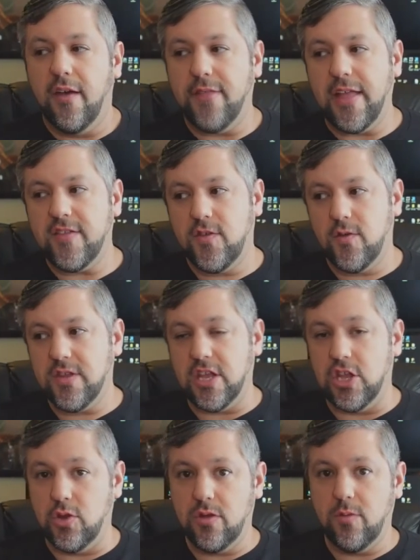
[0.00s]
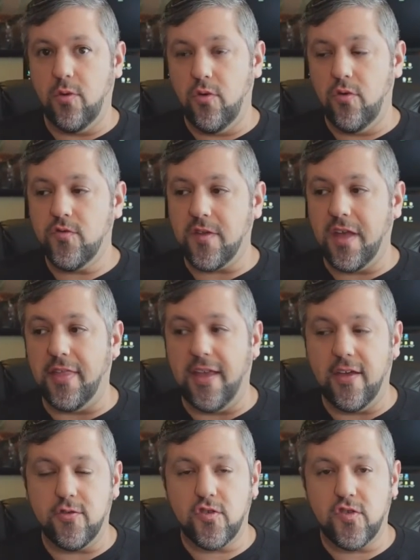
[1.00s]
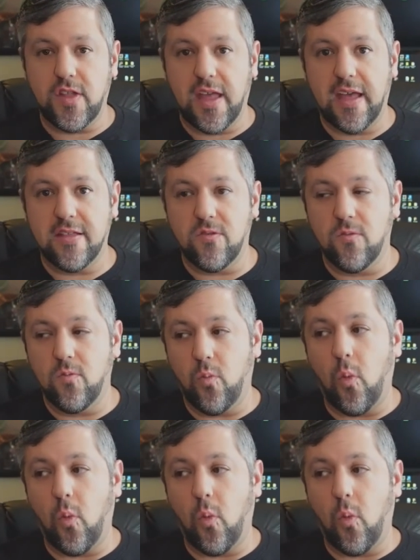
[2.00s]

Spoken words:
If that student can do the moves and they understand